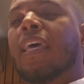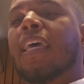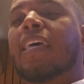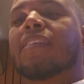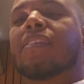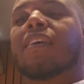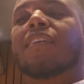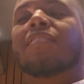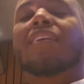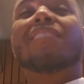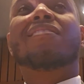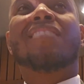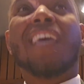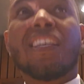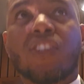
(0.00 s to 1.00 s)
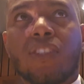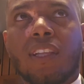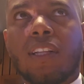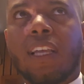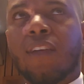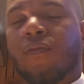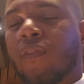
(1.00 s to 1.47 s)
is the
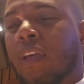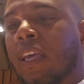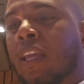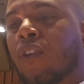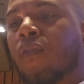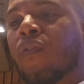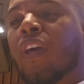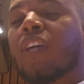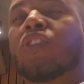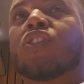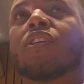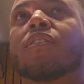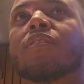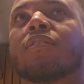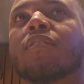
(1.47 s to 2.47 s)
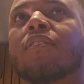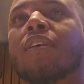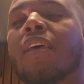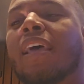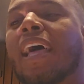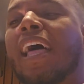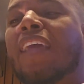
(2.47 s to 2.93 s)
digital innovation
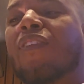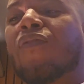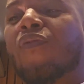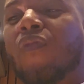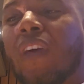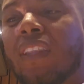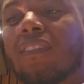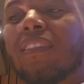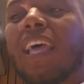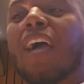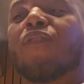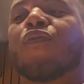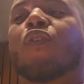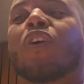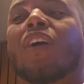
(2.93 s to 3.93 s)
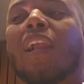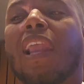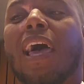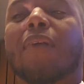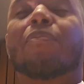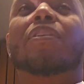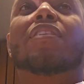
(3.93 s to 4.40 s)
and fintech for
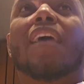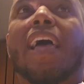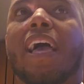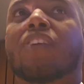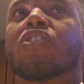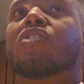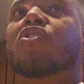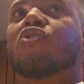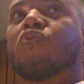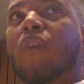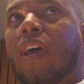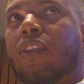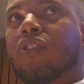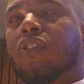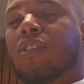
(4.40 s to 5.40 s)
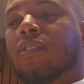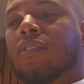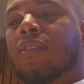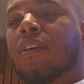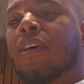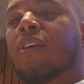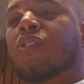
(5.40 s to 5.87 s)
climate action strategies.